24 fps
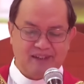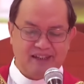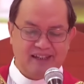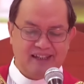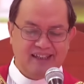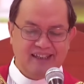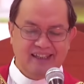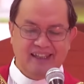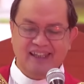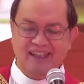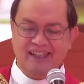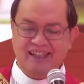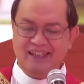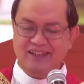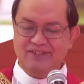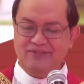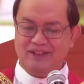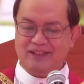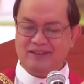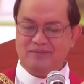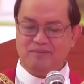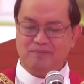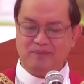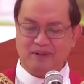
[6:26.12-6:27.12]
He
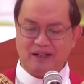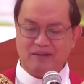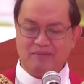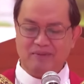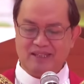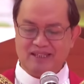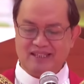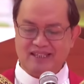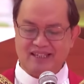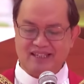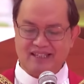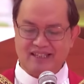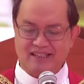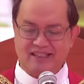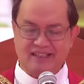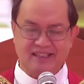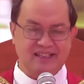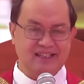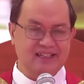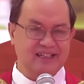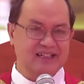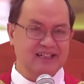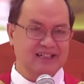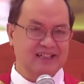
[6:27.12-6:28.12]
even promises
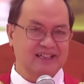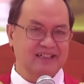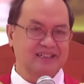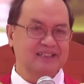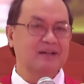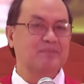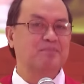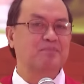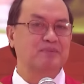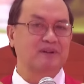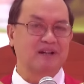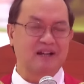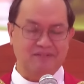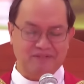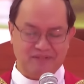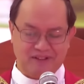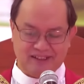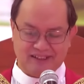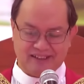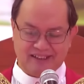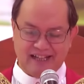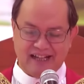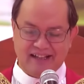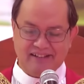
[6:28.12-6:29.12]
the
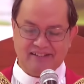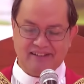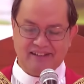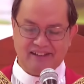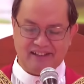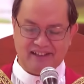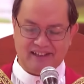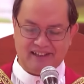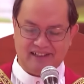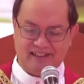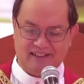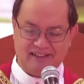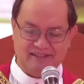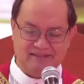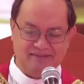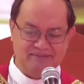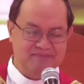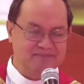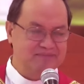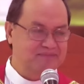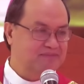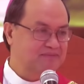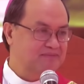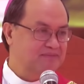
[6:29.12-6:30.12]
prophet Daniel,
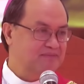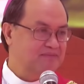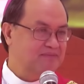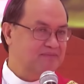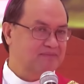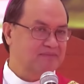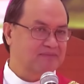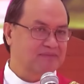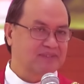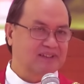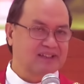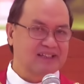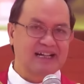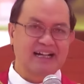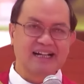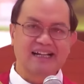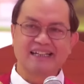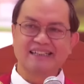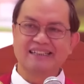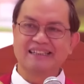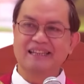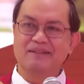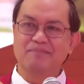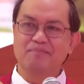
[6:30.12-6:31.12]

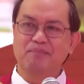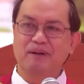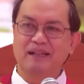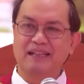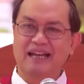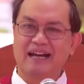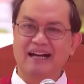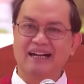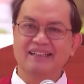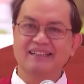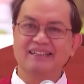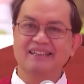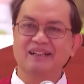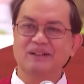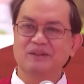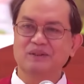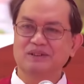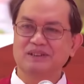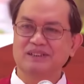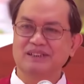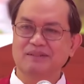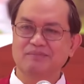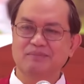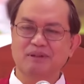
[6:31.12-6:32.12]
gagantimpalaan daw
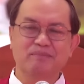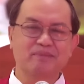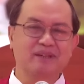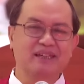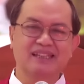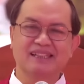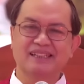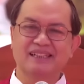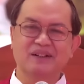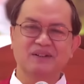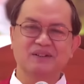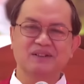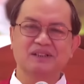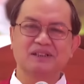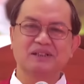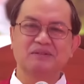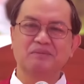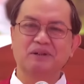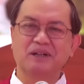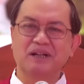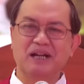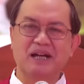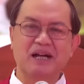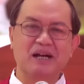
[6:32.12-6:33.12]
siya, bibigyan daw siya ng
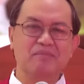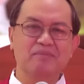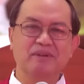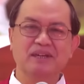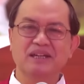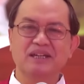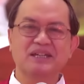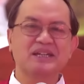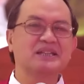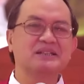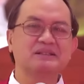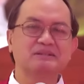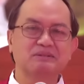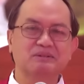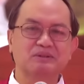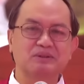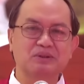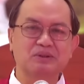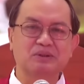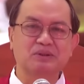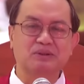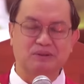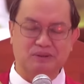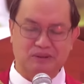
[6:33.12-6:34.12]
maraming
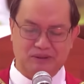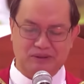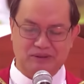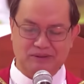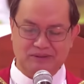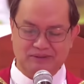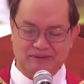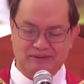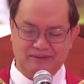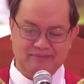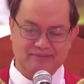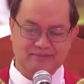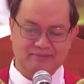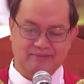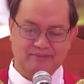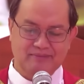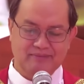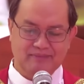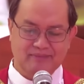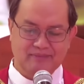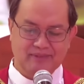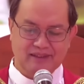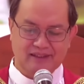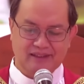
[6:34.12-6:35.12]
ginto.
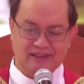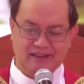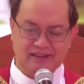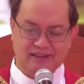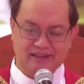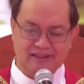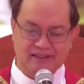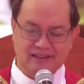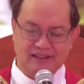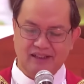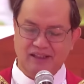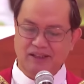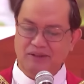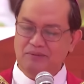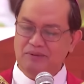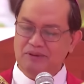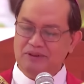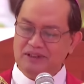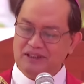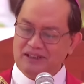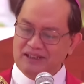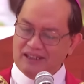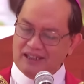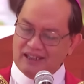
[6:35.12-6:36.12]
He
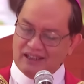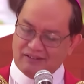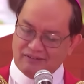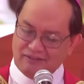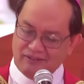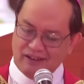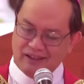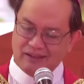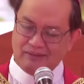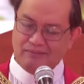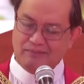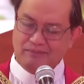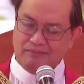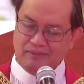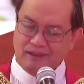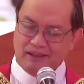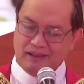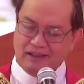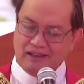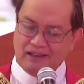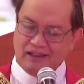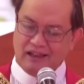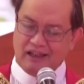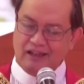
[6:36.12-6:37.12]
would give him
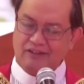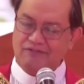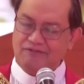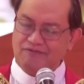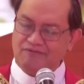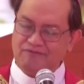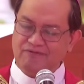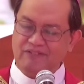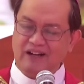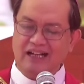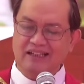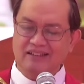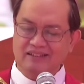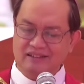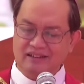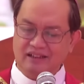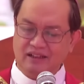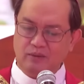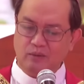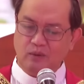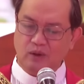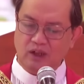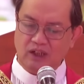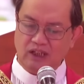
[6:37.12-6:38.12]
a fat
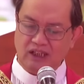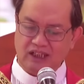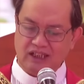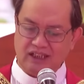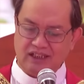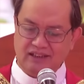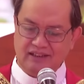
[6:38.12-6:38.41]
reward